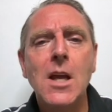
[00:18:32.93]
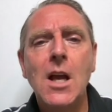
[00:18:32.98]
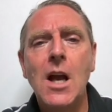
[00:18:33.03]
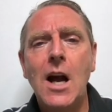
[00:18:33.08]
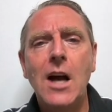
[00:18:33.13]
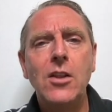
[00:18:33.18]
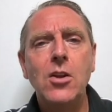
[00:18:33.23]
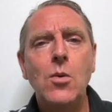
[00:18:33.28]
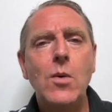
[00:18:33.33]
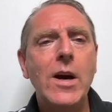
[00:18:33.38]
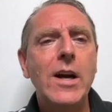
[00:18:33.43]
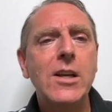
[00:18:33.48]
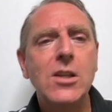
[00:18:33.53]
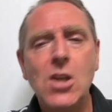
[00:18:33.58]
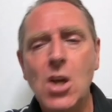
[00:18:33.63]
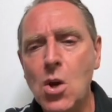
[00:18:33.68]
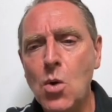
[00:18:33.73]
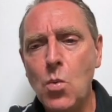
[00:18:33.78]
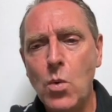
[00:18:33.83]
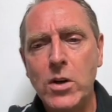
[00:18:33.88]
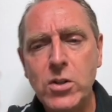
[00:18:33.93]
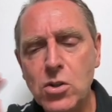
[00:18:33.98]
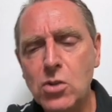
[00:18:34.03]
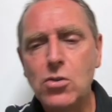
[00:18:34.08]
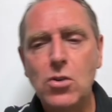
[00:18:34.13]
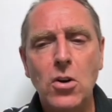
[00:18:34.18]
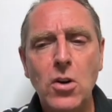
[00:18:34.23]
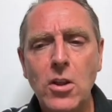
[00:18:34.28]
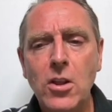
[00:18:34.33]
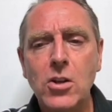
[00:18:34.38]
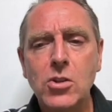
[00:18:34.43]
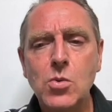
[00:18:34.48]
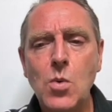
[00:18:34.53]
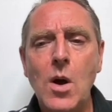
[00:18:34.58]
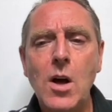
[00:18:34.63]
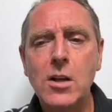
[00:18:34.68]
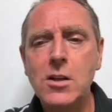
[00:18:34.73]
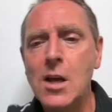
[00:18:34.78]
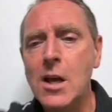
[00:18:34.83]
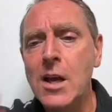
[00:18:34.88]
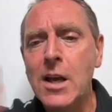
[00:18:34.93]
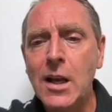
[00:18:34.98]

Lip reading: Otherwise, once you turn on those wallets,